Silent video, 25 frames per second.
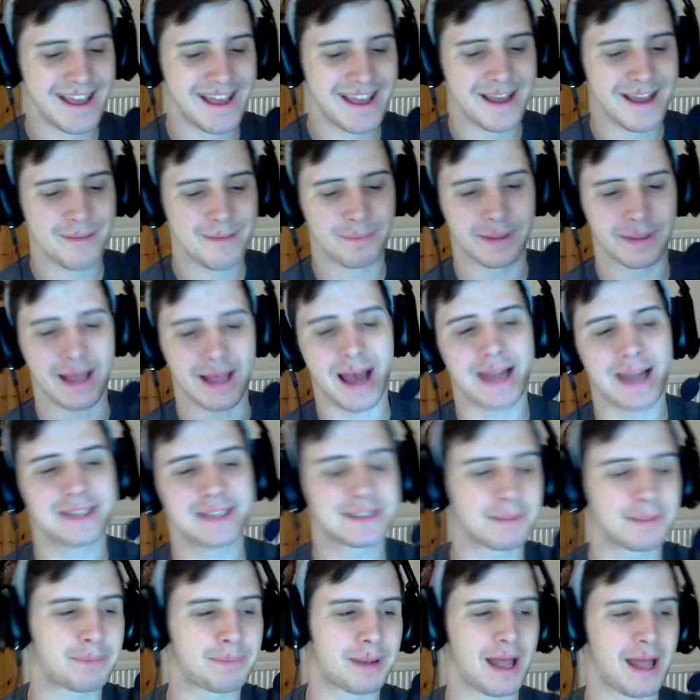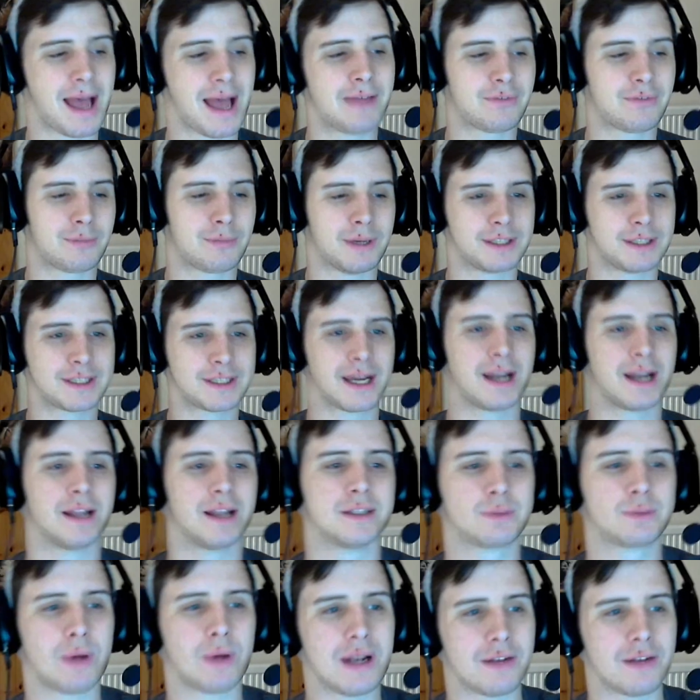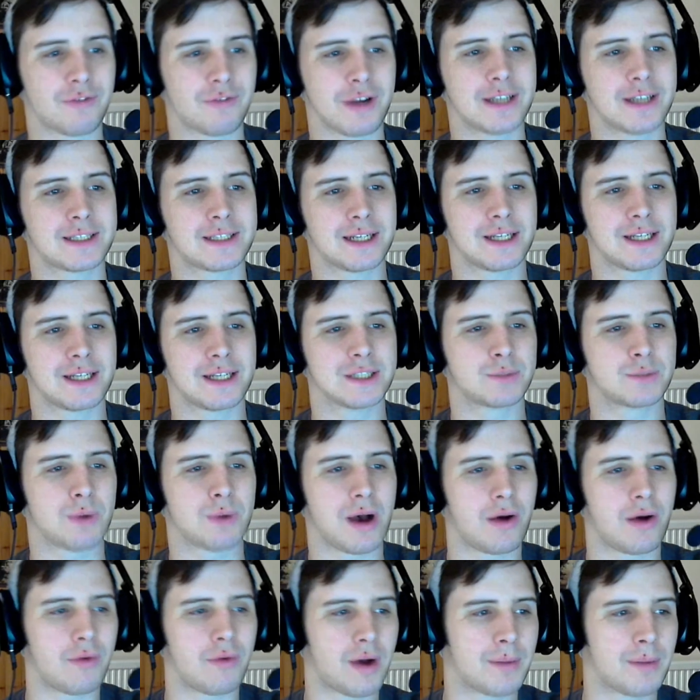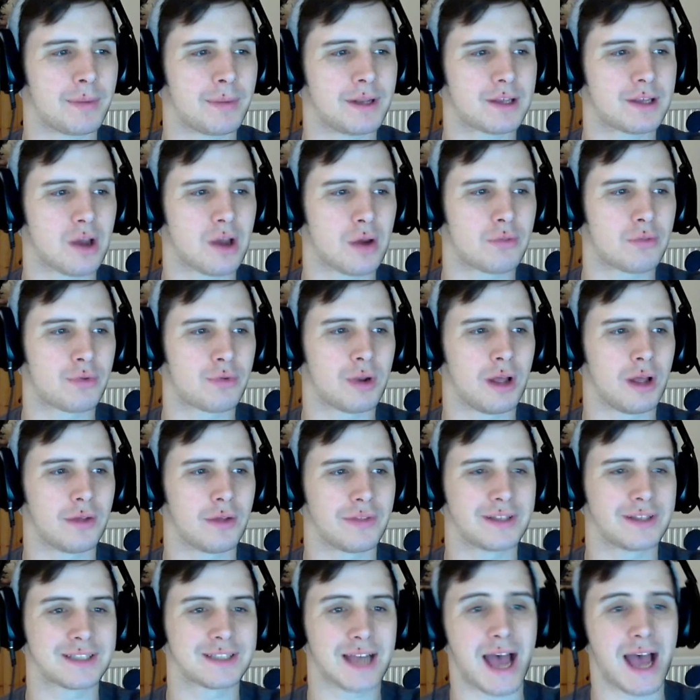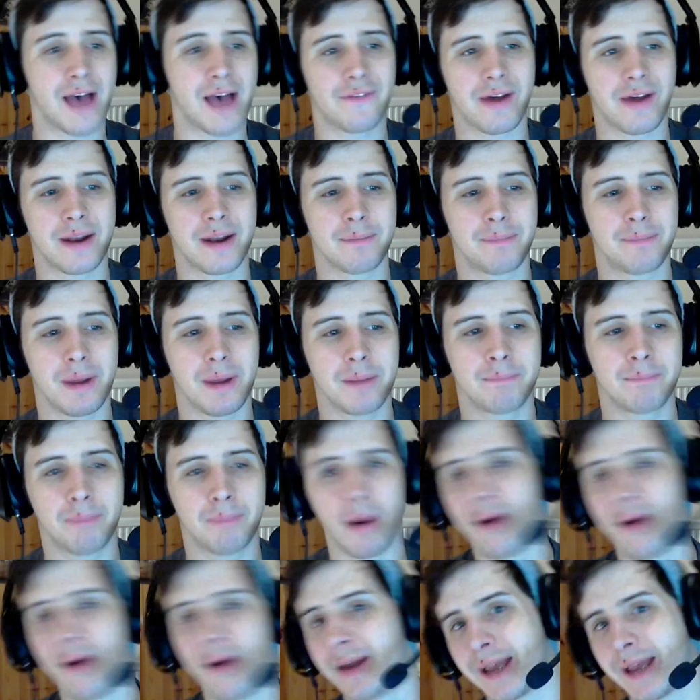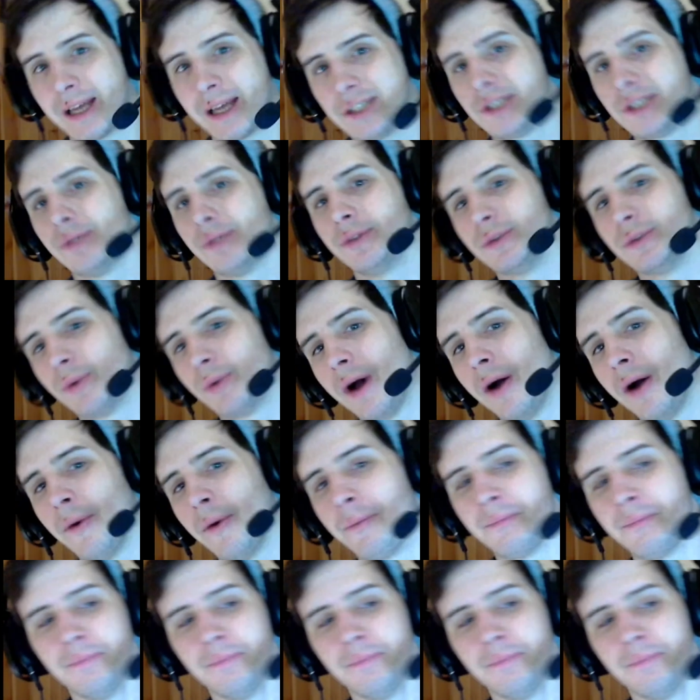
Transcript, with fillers: But that is the plan for my channel as well. Recently as well, I'm going to go through a lot of things. I have had a big botting issue as well.